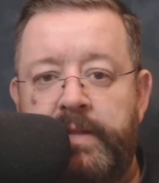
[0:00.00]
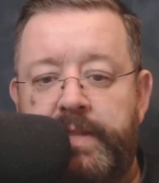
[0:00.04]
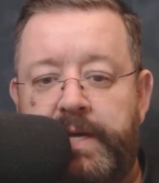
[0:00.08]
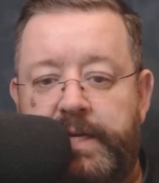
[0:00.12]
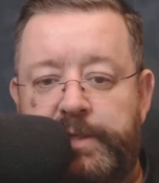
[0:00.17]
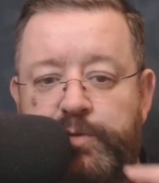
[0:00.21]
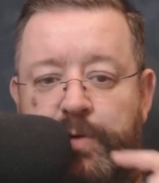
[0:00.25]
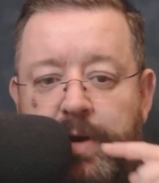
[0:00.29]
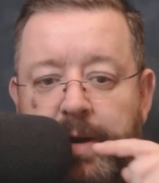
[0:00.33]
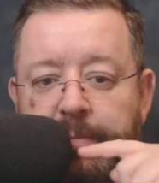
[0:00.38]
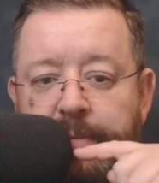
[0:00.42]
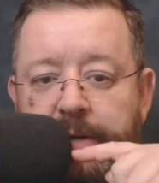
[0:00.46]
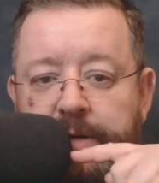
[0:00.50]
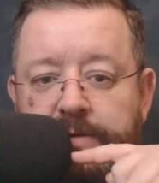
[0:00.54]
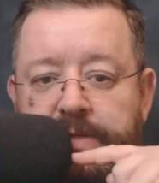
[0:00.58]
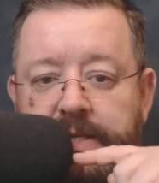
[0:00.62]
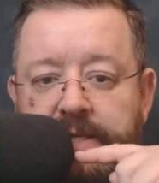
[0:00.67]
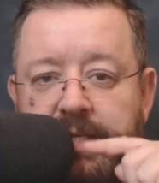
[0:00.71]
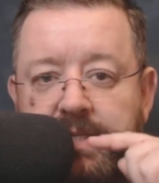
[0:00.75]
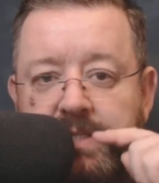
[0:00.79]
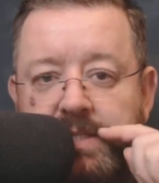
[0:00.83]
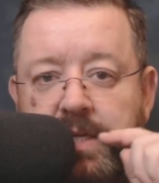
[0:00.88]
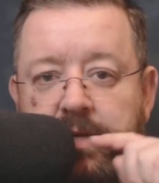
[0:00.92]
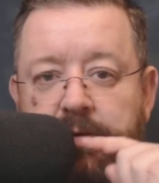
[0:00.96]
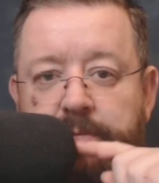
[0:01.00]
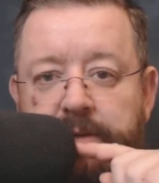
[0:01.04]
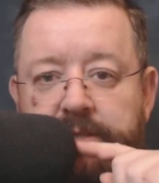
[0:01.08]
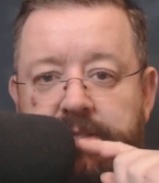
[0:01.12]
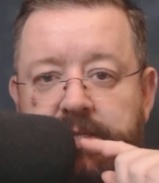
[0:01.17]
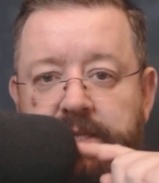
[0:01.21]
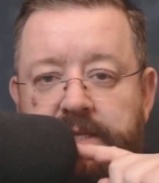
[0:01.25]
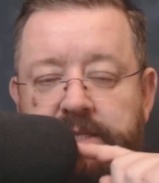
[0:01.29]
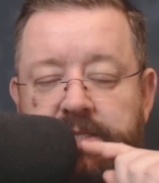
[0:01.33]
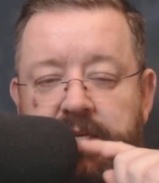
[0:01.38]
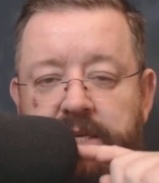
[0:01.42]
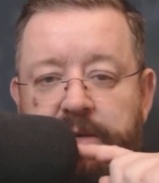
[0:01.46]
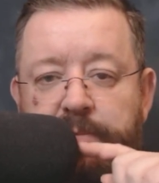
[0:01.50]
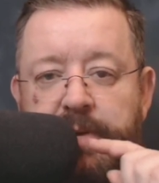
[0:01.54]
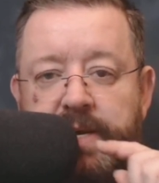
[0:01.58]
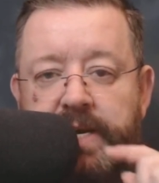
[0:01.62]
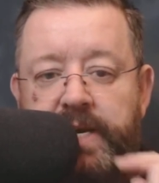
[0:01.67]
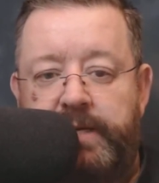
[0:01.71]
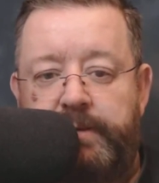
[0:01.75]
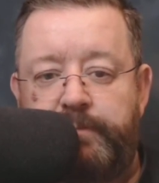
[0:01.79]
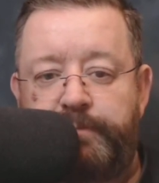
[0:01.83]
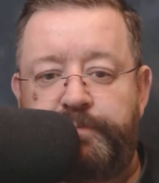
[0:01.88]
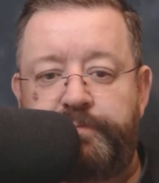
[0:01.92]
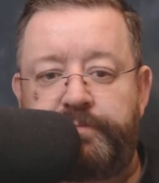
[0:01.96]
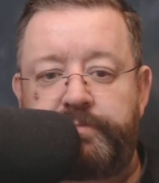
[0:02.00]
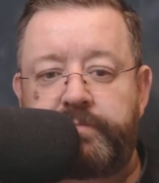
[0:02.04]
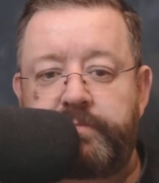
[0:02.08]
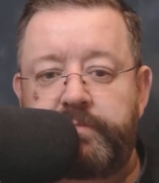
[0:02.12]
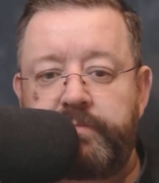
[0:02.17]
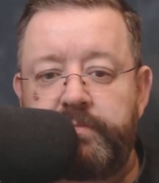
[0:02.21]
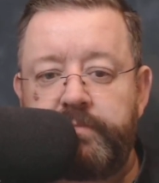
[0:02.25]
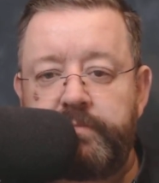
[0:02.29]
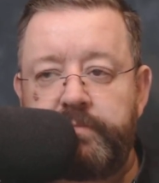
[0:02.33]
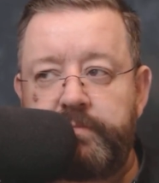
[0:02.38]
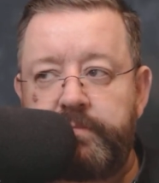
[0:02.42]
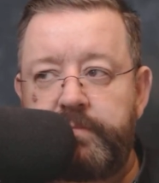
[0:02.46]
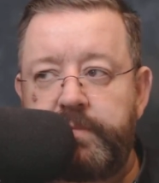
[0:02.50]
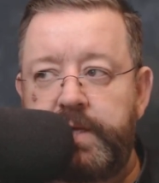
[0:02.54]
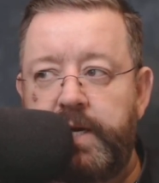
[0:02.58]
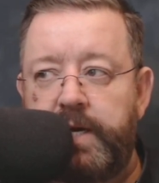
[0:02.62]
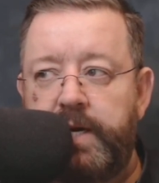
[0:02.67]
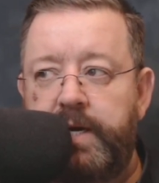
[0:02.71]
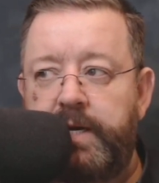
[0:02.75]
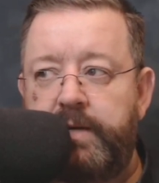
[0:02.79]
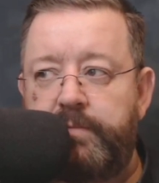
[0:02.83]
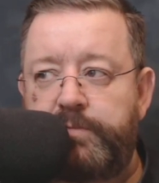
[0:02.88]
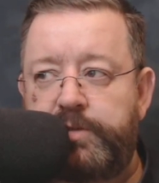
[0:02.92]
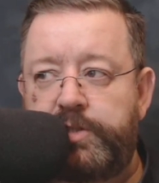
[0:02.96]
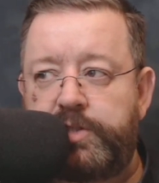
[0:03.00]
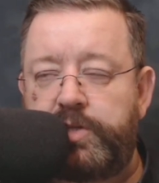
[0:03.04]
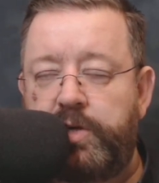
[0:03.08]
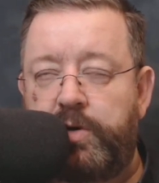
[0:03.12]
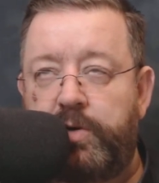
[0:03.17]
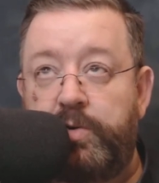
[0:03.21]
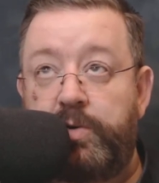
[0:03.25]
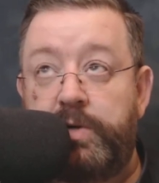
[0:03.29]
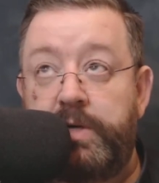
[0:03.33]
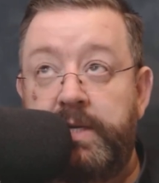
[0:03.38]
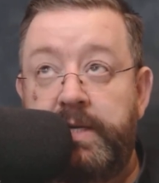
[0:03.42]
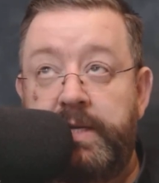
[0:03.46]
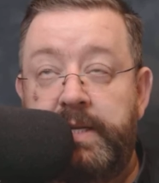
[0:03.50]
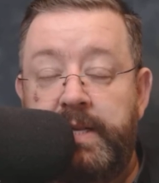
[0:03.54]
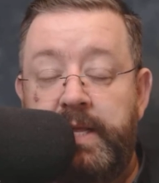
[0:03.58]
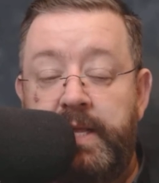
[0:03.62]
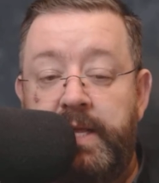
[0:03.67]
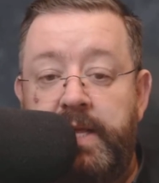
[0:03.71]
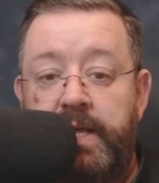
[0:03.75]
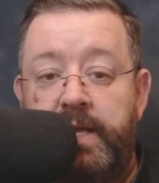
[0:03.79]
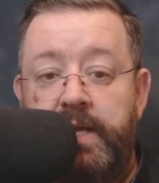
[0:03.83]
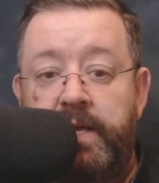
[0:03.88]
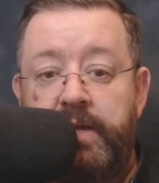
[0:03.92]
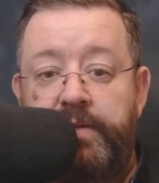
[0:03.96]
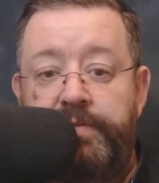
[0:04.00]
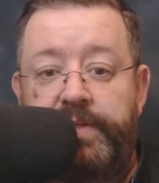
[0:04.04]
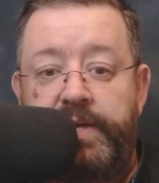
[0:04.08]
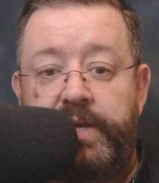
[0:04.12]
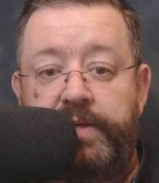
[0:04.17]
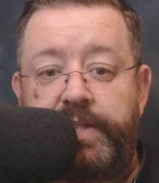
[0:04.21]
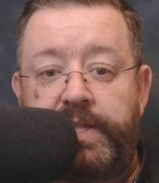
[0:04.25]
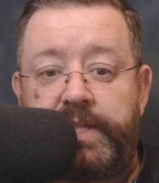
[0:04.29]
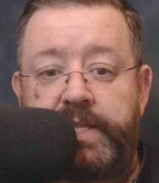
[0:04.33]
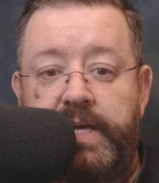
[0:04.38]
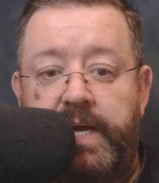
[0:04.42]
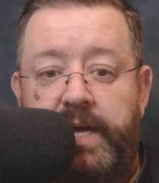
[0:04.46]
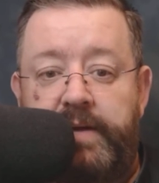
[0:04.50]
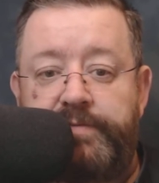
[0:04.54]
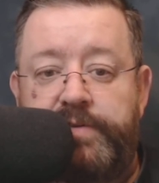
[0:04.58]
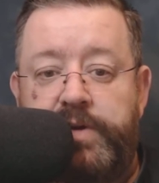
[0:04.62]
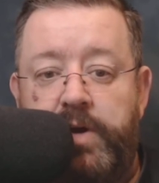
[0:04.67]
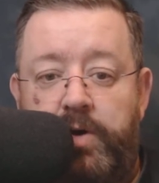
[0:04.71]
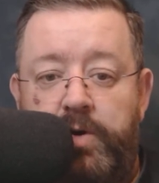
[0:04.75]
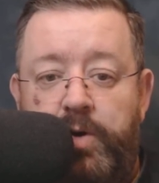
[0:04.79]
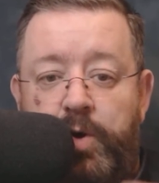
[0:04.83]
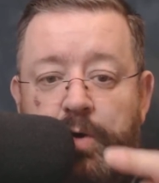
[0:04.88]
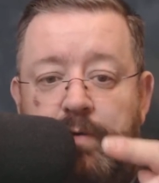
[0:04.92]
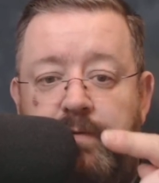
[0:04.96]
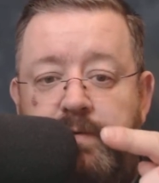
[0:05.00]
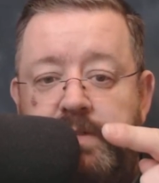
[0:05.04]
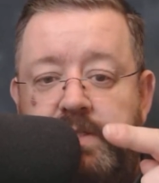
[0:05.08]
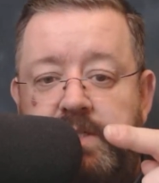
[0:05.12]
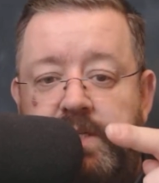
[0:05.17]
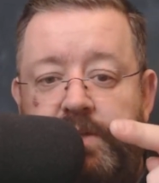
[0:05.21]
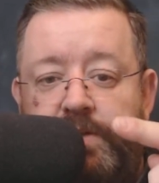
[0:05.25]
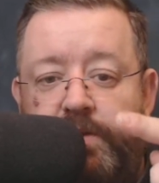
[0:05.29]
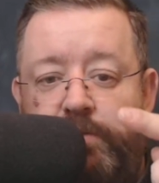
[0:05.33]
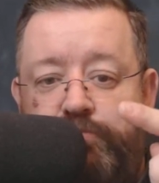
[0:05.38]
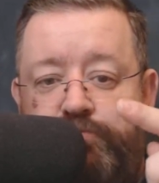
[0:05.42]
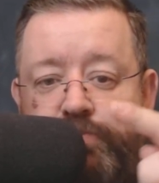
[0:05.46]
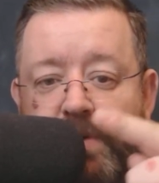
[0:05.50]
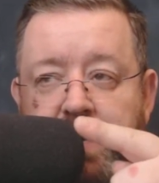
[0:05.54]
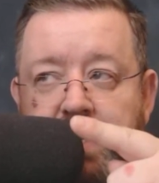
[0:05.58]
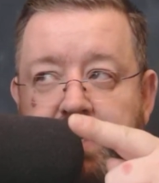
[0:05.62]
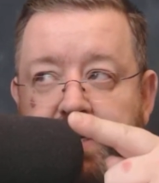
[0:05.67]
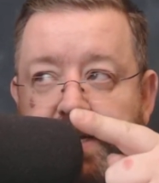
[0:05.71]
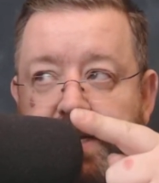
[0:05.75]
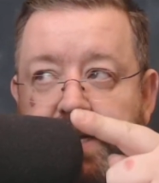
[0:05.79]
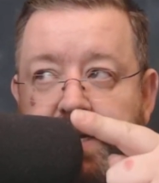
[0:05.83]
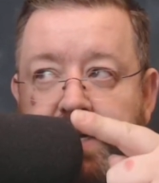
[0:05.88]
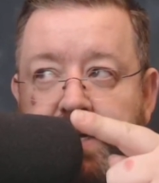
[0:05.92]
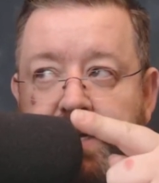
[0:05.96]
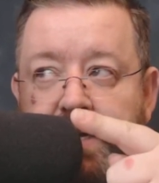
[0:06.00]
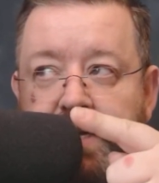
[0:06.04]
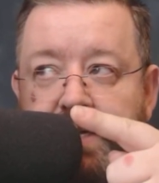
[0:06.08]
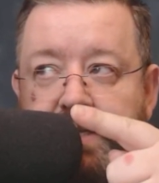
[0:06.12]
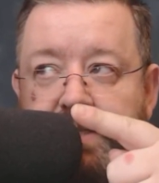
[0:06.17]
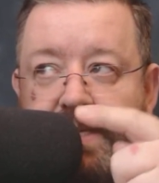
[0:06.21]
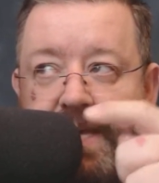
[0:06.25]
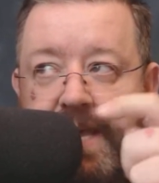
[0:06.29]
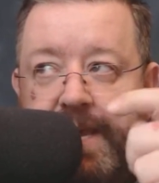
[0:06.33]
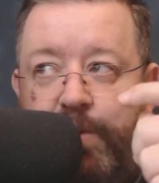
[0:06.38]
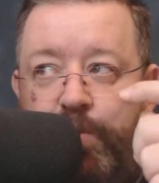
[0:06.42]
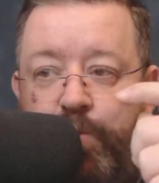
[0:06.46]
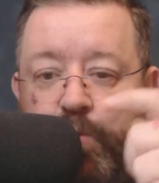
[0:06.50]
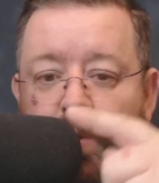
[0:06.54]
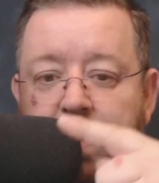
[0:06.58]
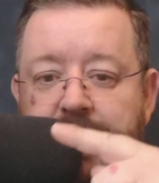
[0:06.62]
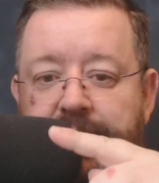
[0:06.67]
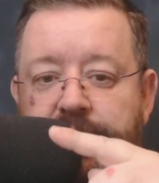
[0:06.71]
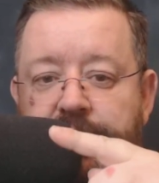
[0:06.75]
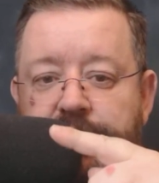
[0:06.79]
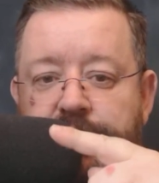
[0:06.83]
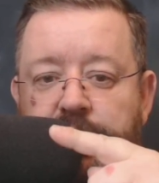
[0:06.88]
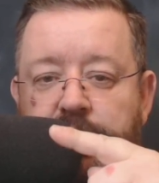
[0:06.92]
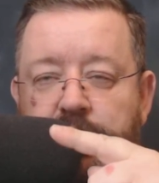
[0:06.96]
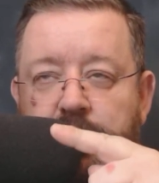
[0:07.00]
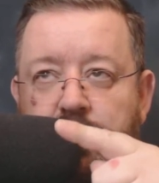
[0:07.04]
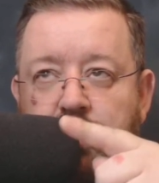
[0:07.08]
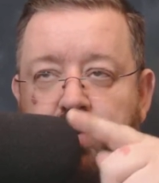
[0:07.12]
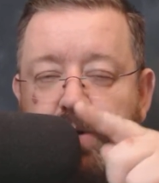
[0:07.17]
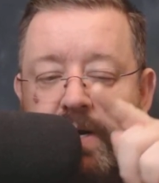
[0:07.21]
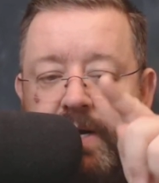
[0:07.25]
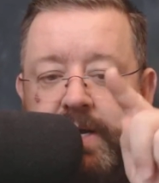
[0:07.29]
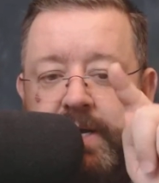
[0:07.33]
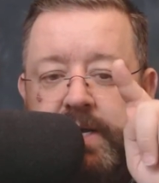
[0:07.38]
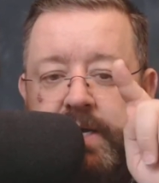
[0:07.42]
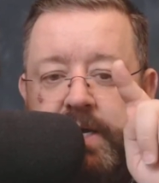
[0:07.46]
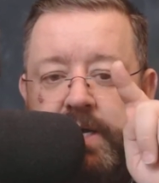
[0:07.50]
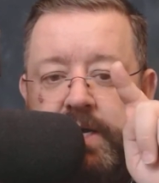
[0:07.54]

That's why I'm using this. I'll come back to this in a minute. Um, so the other thing I've got over to the right here is a window.